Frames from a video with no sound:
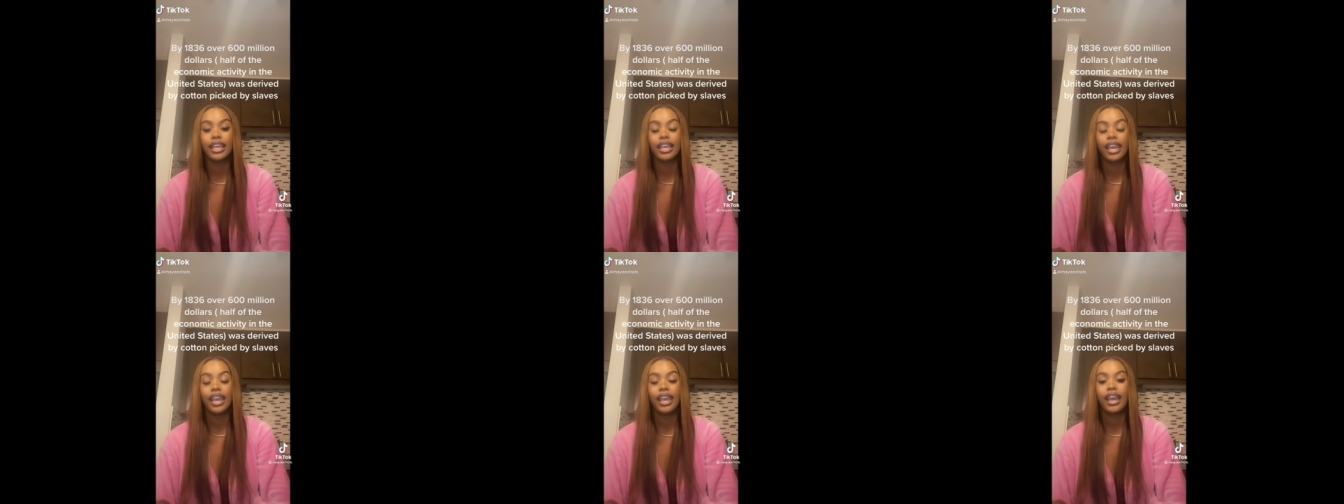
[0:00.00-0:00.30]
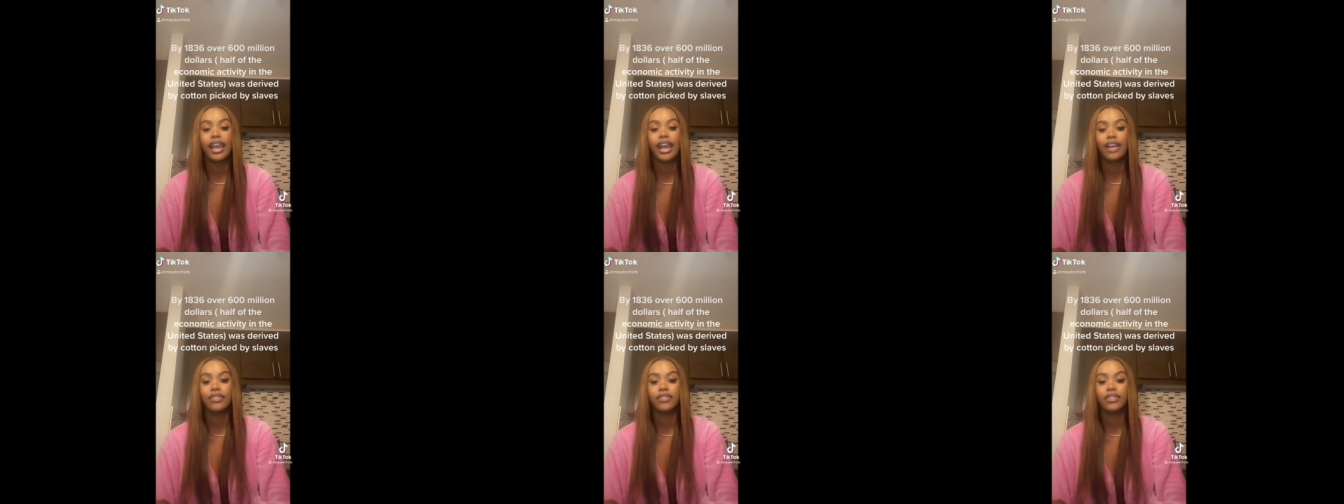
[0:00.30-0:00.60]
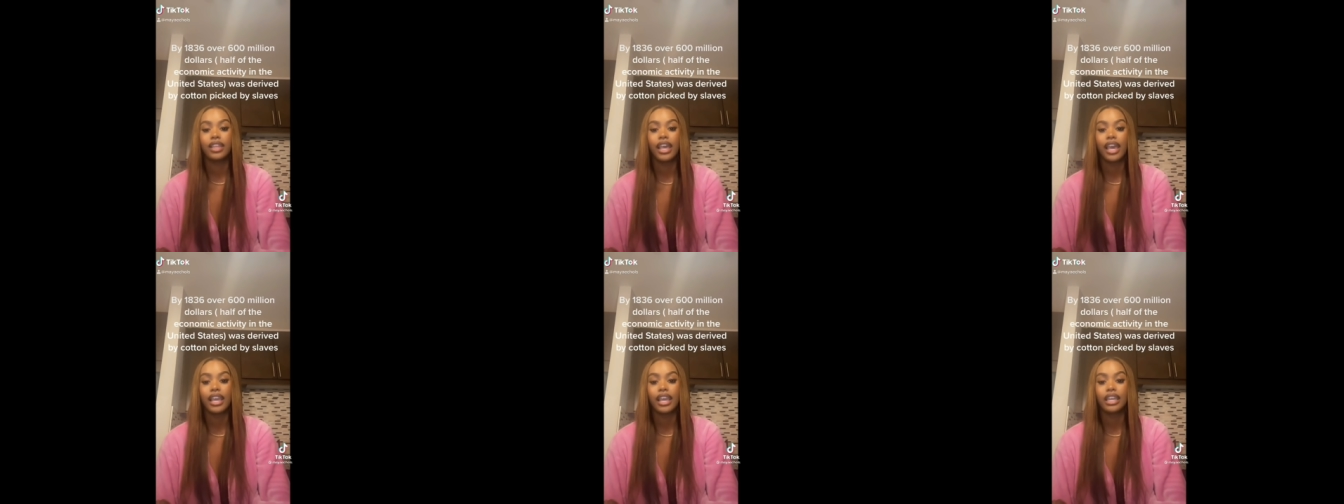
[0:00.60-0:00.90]
half of the
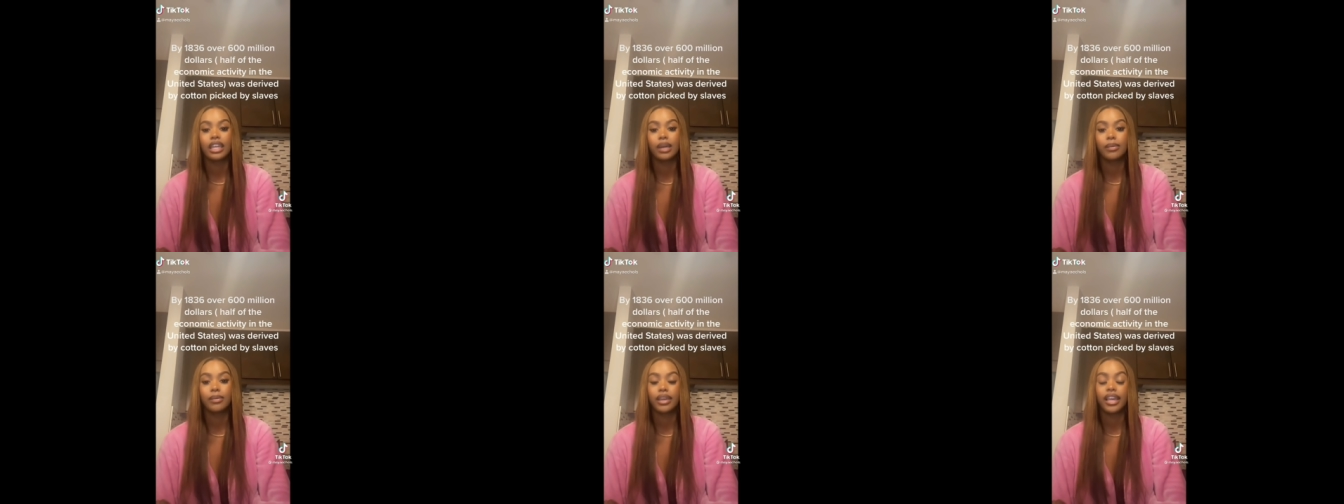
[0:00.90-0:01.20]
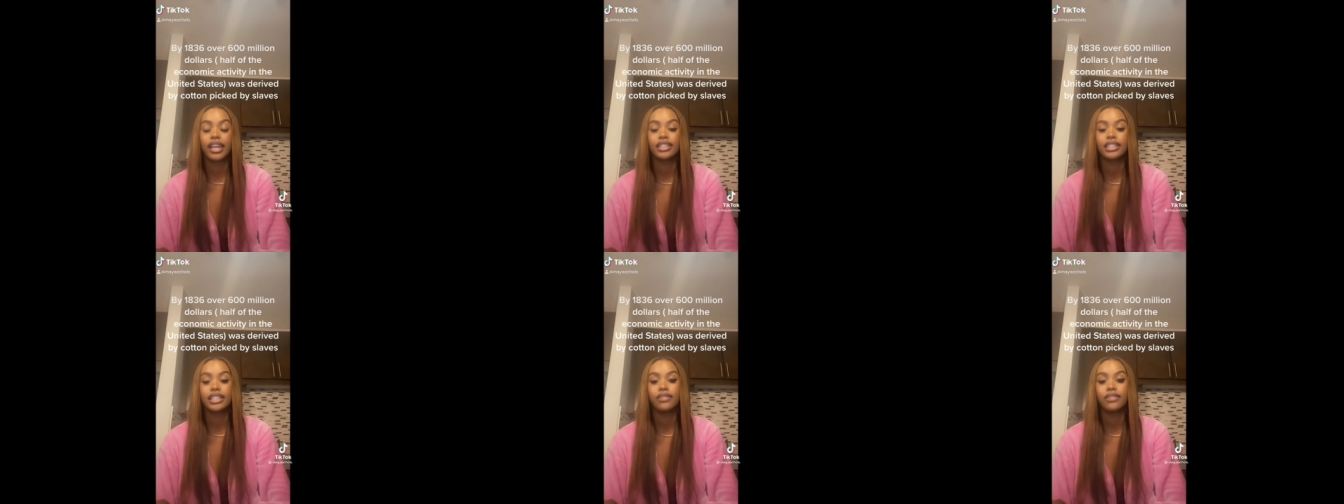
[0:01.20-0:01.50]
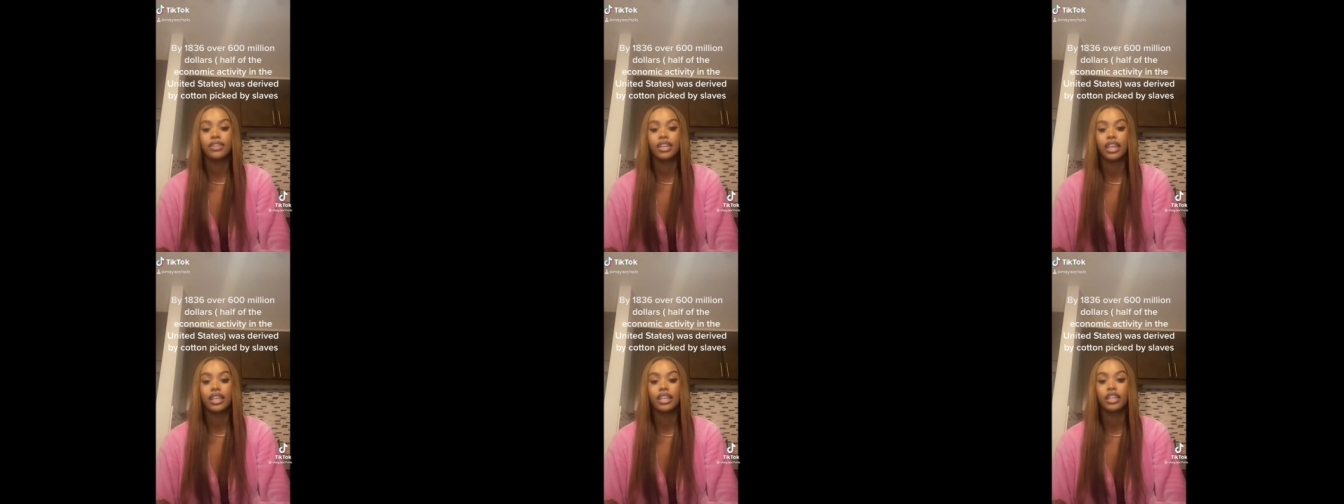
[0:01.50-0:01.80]
economic activity in
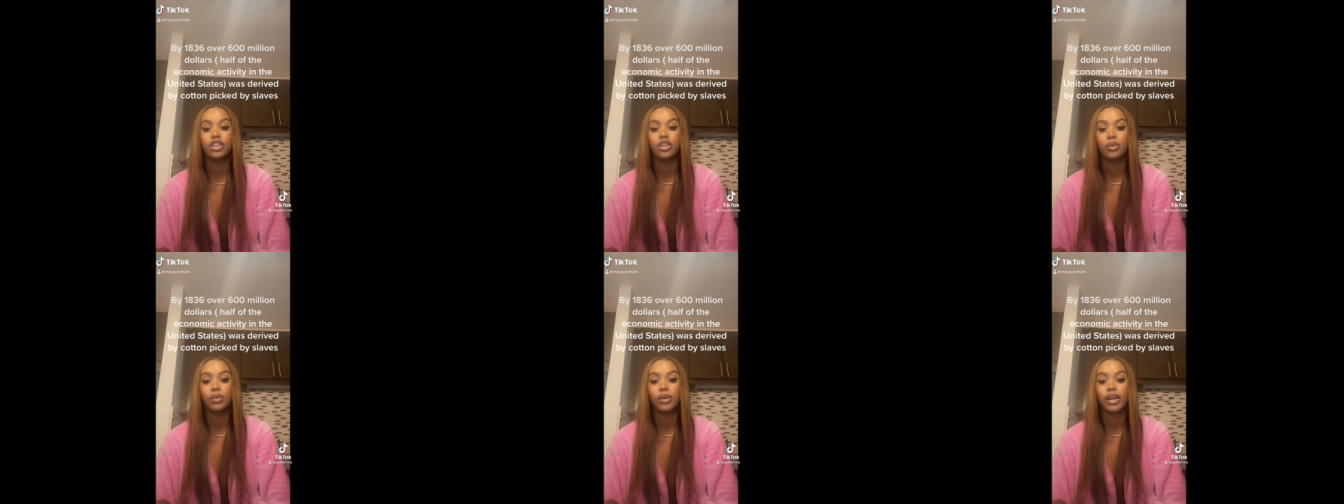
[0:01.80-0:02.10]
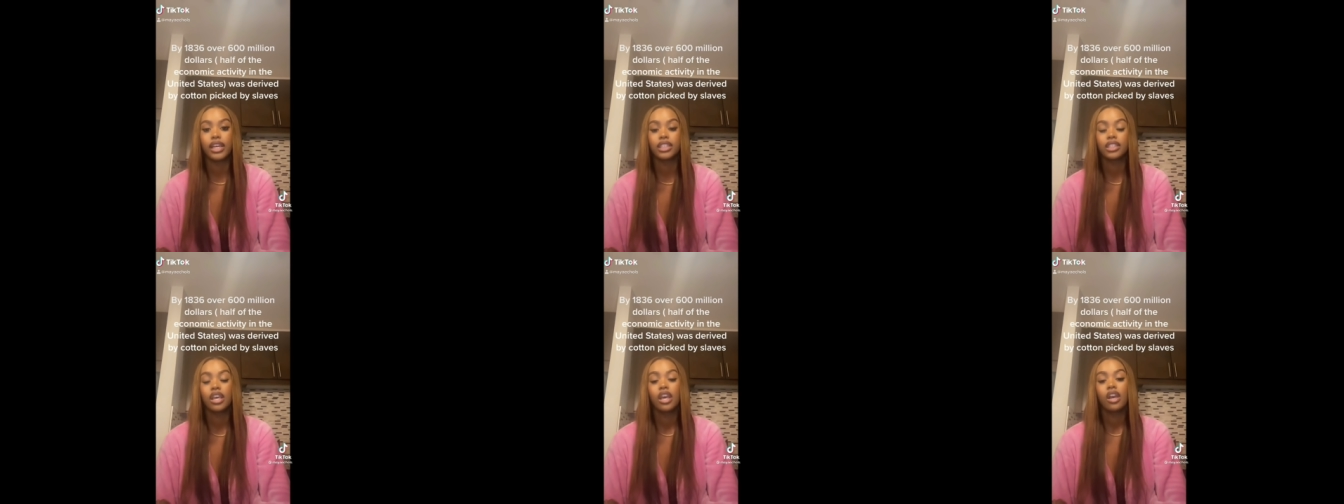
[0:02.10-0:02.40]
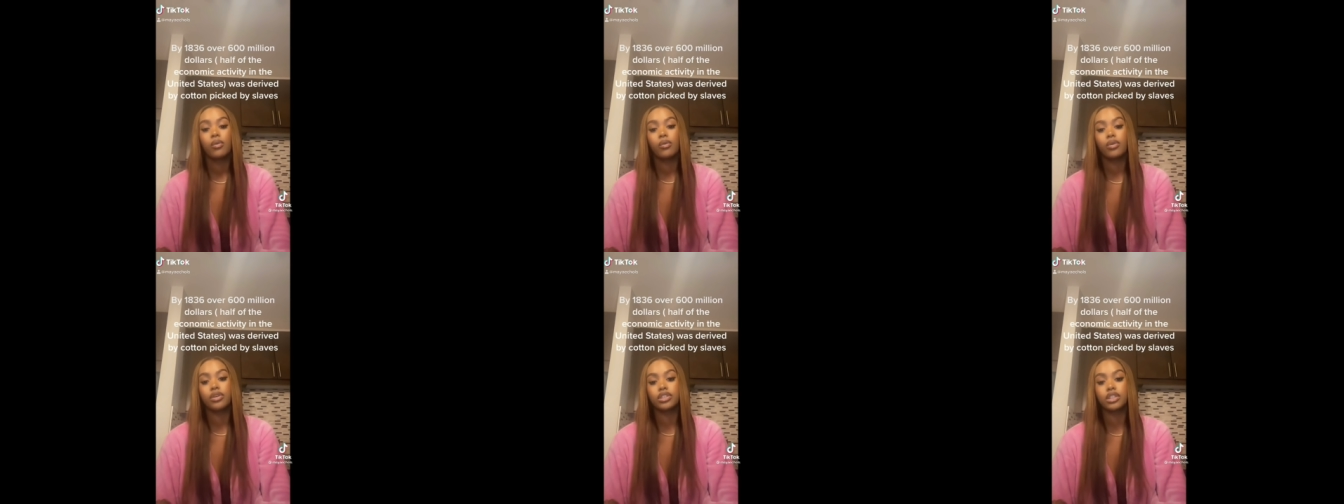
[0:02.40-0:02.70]
the U.S.,
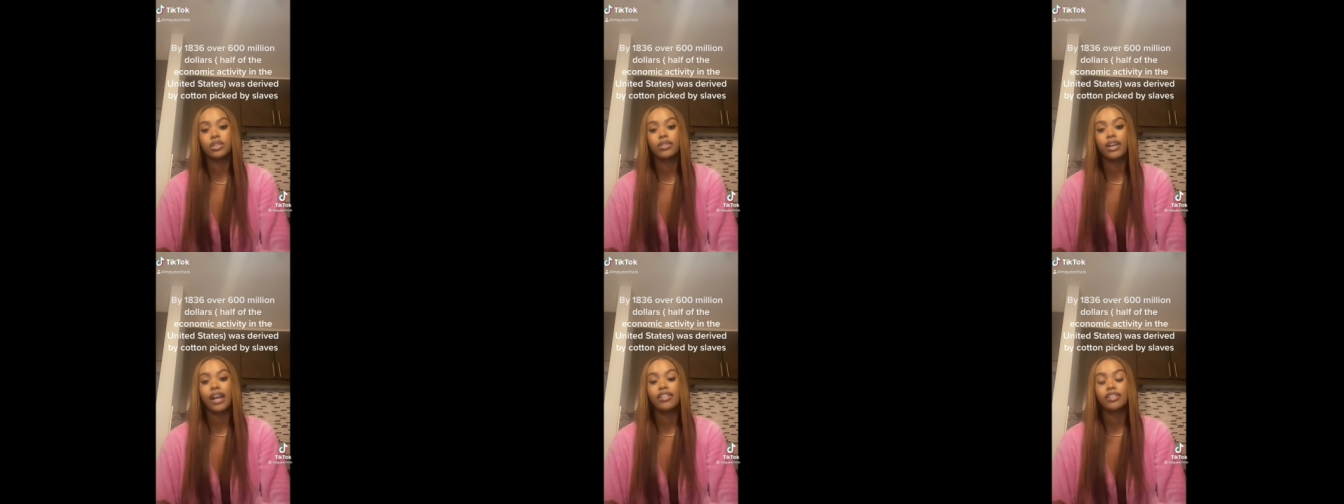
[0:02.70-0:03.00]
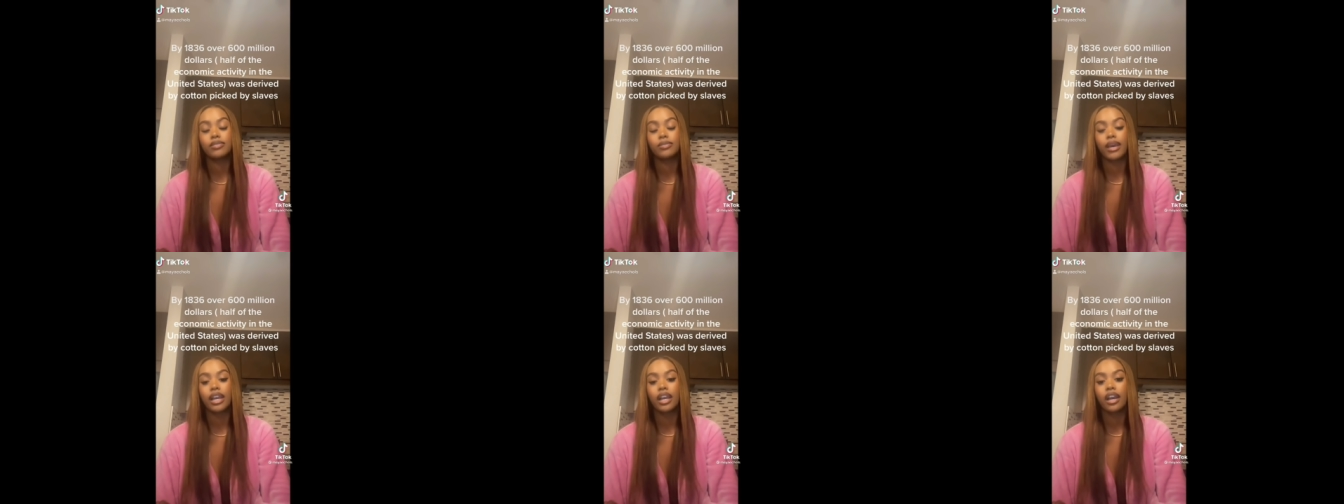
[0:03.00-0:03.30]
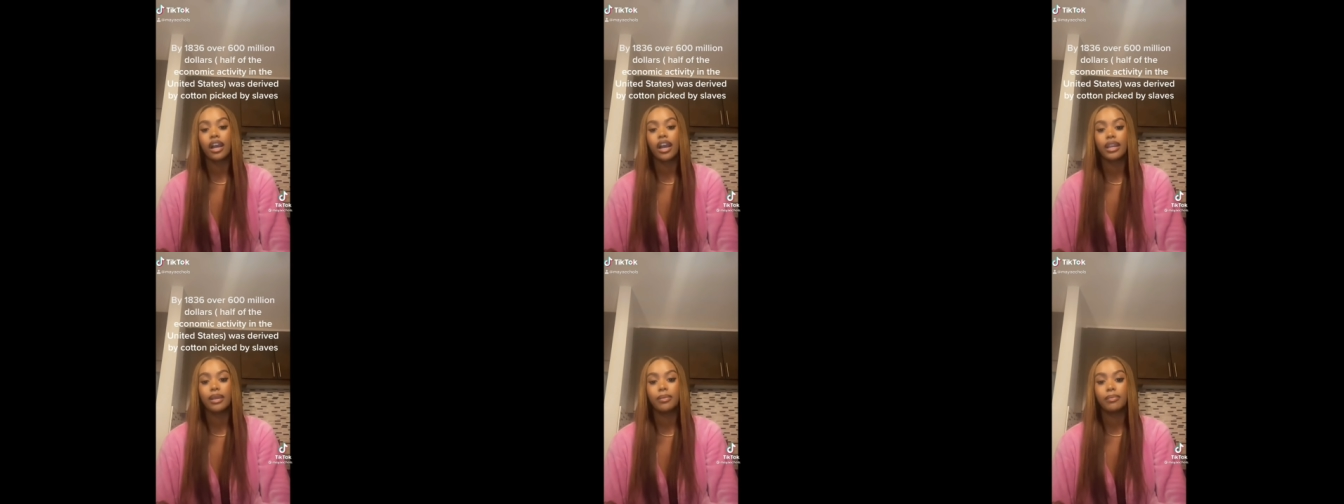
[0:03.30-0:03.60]
was derived by
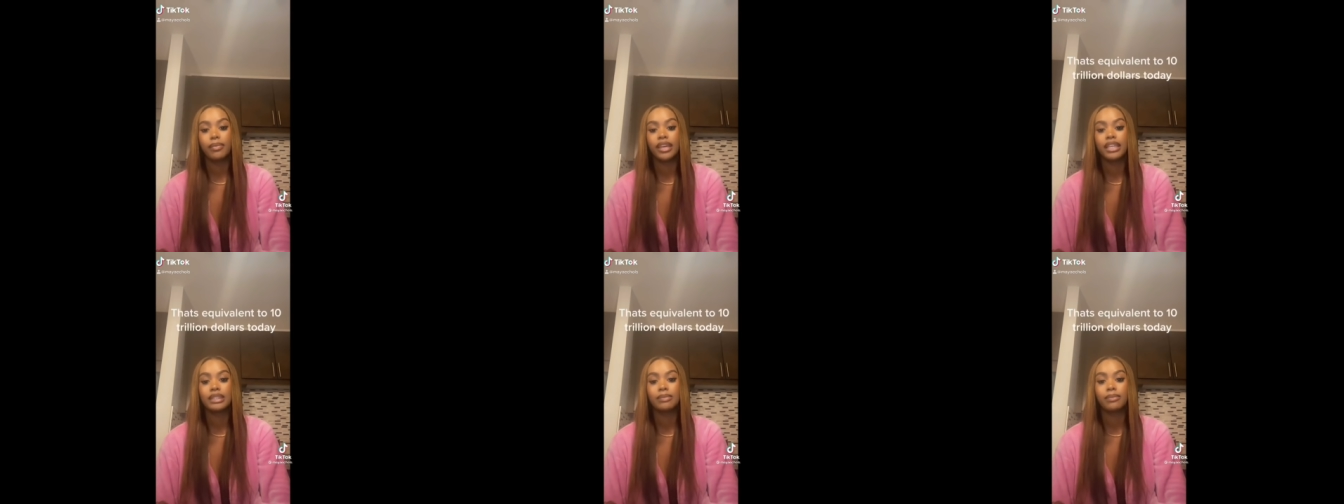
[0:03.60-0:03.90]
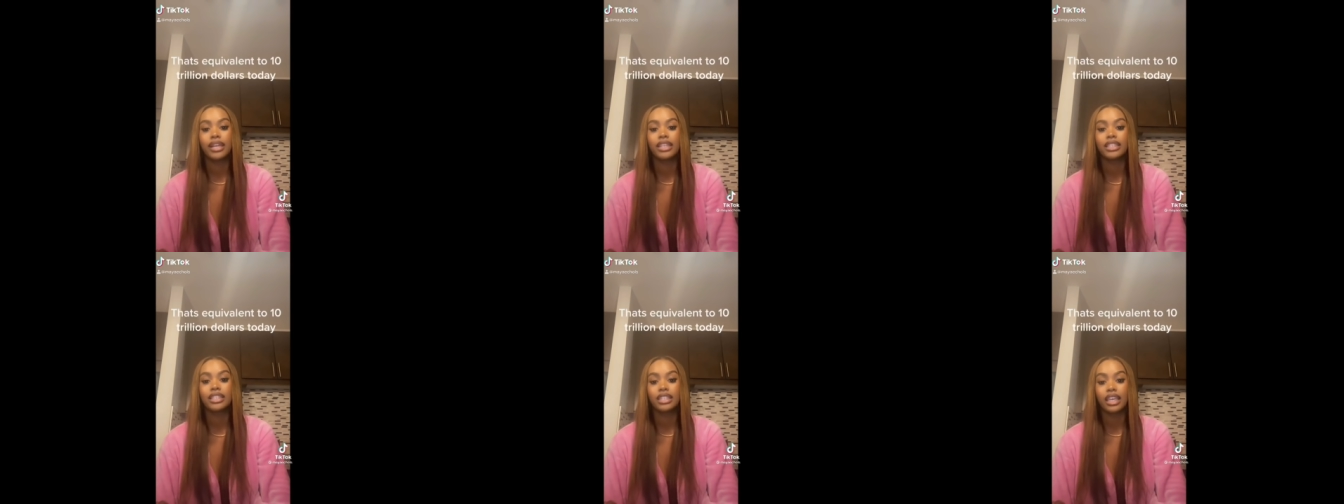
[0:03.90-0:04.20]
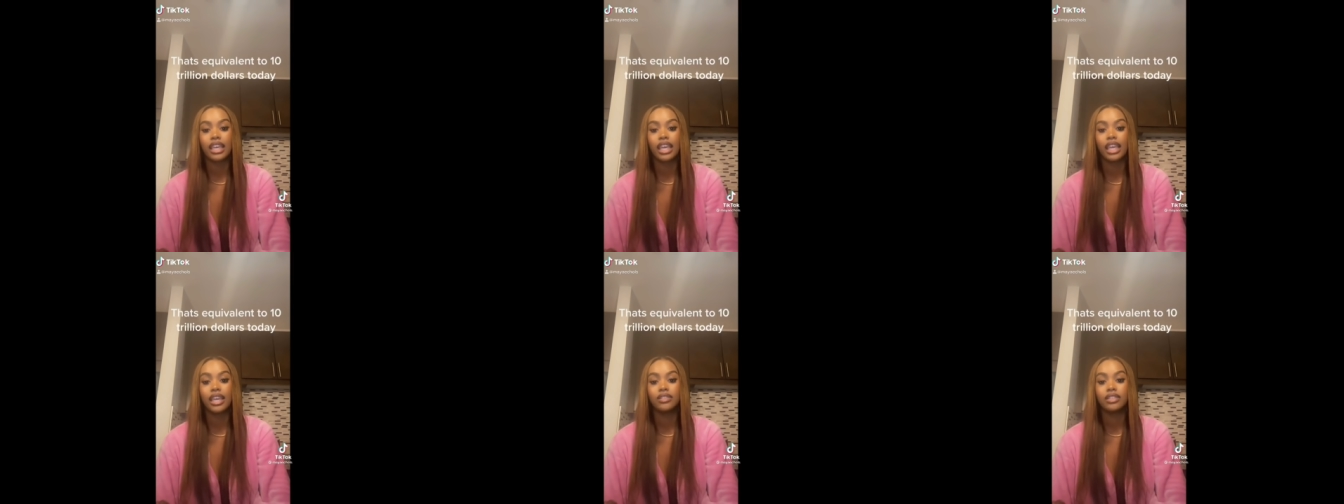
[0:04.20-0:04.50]
cotton picked by
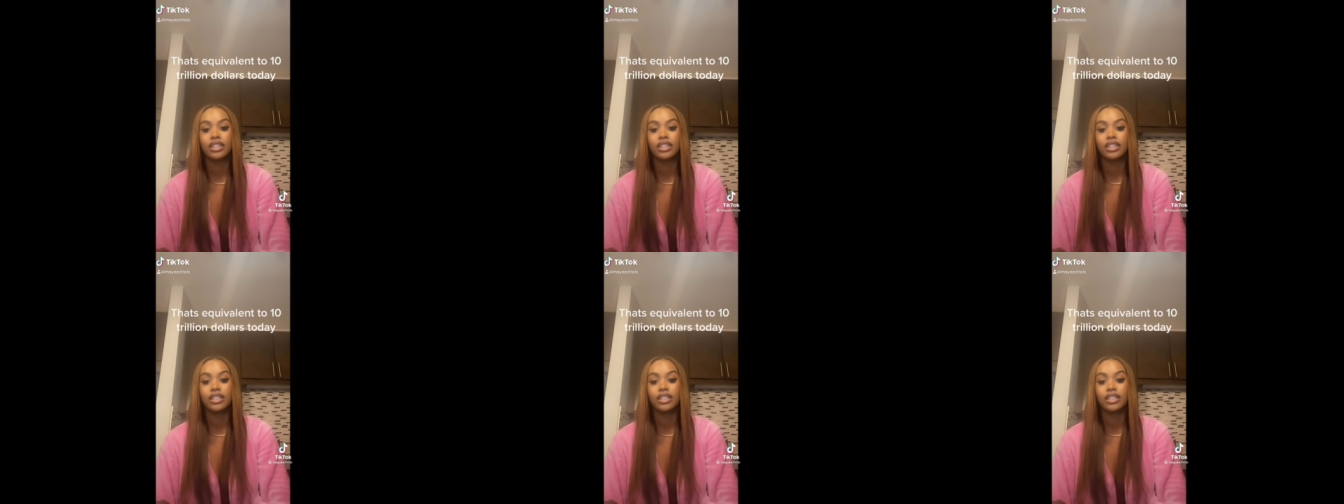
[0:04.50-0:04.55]
slaves.